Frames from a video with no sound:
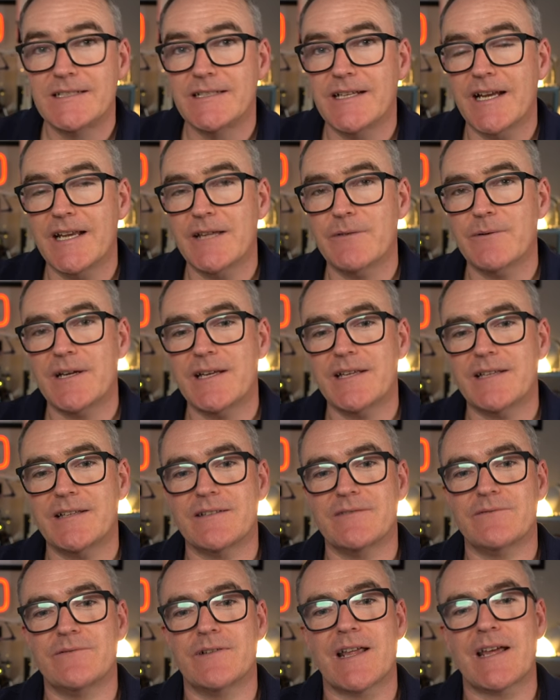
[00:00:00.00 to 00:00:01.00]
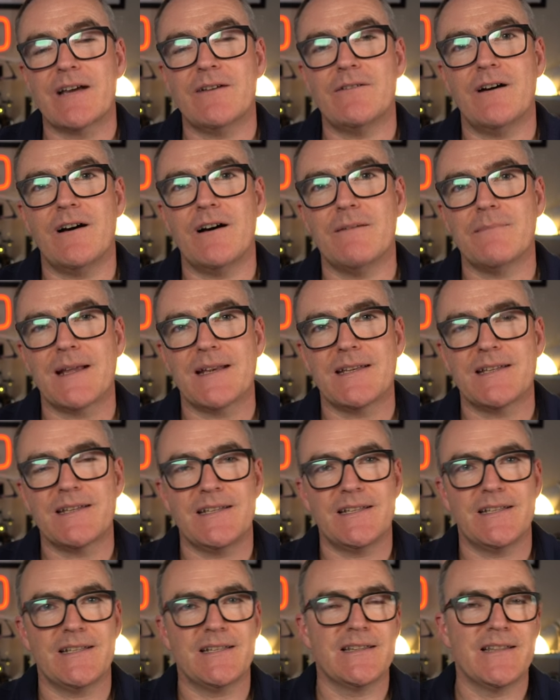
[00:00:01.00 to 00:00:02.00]
Anyway, for now, I'm
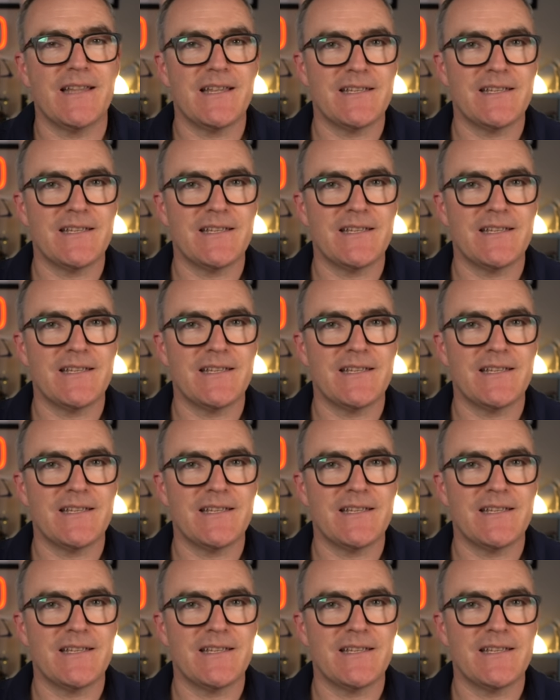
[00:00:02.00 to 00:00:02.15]
Andy.